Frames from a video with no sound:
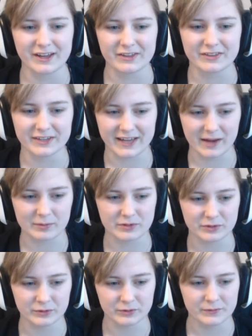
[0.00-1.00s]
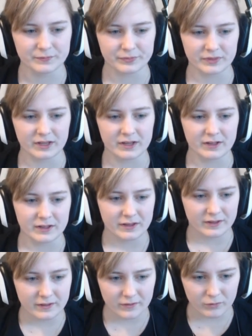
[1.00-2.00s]
the capital.
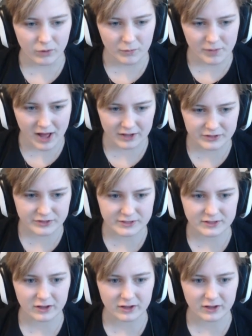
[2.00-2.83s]
What palaces lie